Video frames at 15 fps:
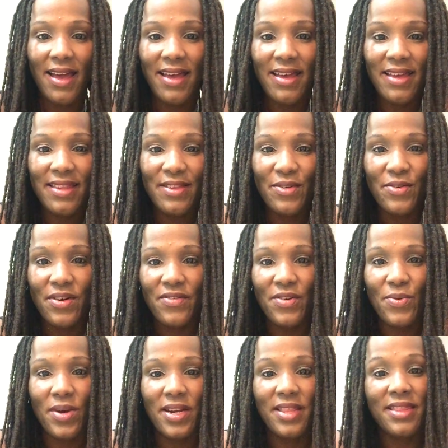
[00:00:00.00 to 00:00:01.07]
Hello,
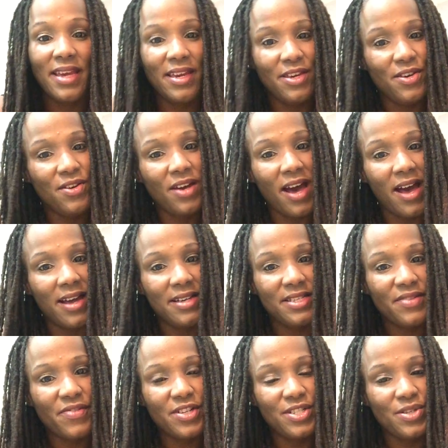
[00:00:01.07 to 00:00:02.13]
everyone, and thank you
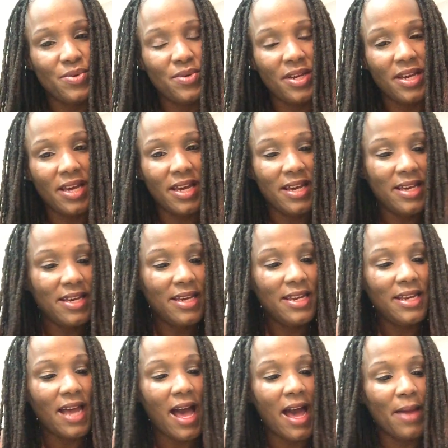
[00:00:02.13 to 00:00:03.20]
guys for tuning
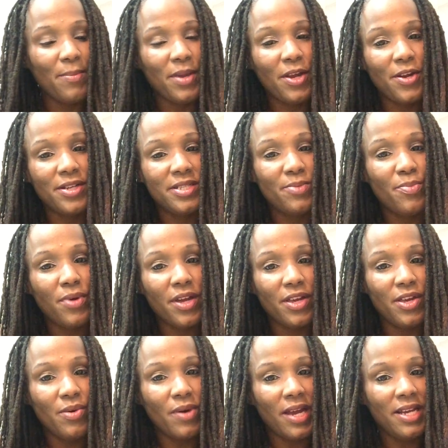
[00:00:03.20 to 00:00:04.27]
in. I'm here to bring
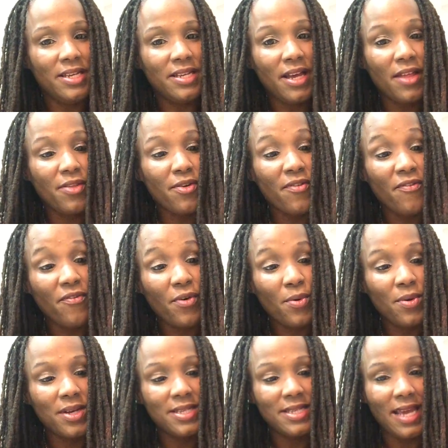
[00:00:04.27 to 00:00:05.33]
you another
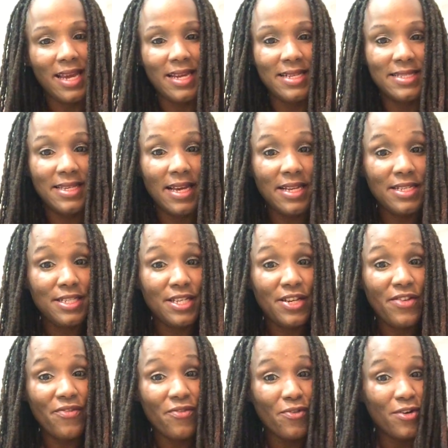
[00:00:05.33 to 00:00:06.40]
focus and
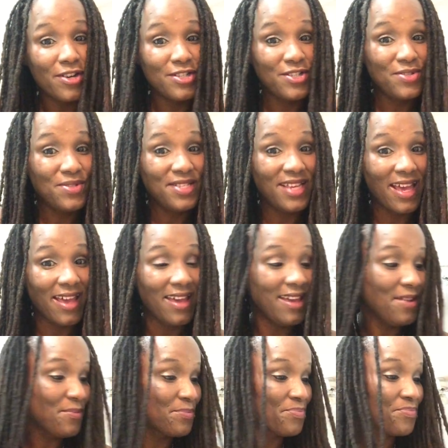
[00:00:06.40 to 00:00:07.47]
intention for today,
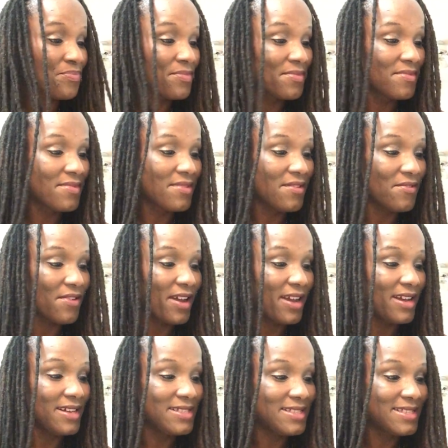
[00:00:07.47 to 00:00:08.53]
right?